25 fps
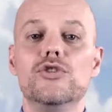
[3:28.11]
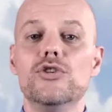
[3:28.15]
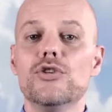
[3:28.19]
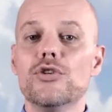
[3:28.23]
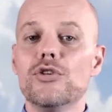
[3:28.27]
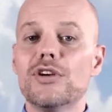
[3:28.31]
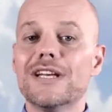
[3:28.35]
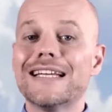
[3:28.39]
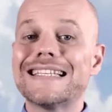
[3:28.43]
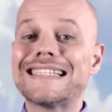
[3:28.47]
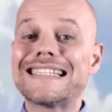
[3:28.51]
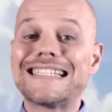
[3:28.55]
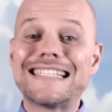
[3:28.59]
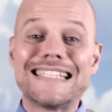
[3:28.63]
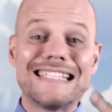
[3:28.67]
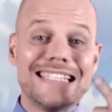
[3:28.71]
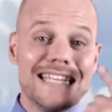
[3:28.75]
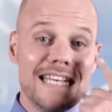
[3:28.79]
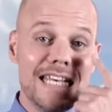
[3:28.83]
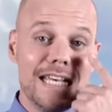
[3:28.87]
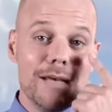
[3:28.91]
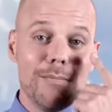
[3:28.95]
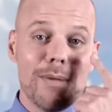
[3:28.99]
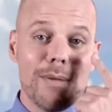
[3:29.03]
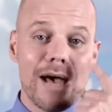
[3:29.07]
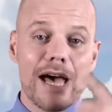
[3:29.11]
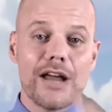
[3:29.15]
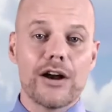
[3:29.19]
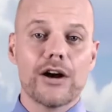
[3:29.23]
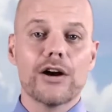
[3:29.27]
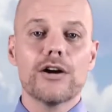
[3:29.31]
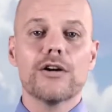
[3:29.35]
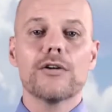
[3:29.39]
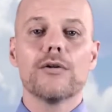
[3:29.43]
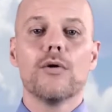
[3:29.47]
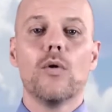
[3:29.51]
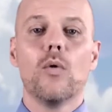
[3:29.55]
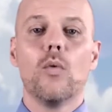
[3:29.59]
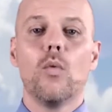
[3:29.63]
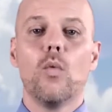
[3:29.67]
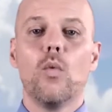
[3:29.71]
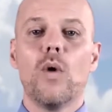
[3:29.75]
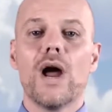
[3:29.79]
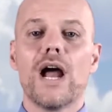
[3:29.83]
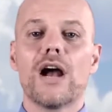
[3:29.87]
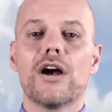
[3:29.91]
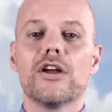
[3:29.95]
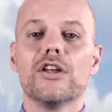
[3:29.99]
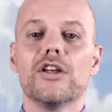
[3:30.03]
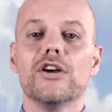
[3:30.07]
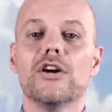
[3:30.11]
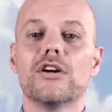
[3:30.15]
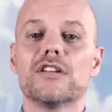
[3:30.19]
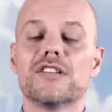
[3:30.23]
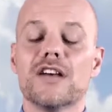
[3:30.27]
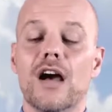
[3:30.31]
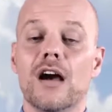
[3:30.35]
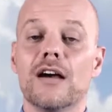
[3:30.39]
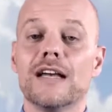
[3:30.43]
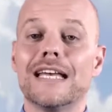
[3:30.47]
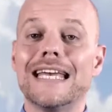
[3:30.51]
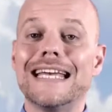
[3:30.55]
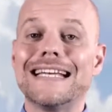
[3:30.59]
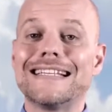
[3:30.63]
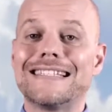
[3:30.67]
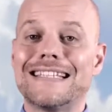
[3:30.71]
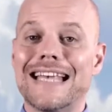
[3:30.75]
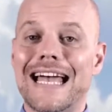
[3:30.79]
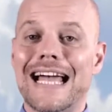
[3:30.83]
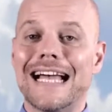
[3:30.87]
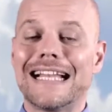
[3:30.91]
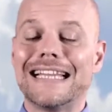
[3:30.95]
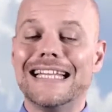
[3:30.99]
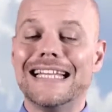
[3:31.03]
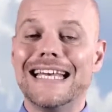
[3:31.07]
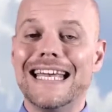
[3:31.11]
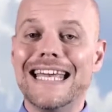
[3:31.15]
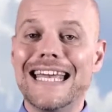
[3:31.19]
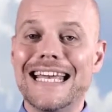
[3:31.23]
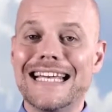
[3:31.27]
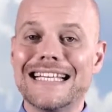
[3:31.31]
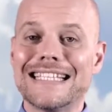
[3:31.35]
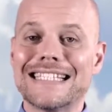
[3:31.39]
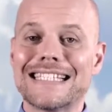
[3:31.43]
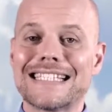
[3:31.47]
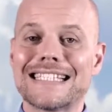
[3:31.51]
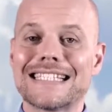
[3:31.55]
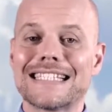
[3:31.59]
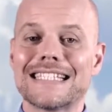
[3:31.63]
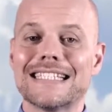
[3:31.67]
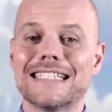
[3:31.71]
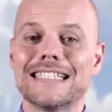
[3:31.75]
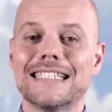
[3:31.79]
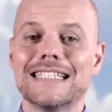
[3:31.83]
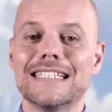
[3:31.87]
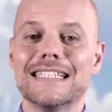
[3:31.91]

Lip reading: you can see better where your tongue exactly is,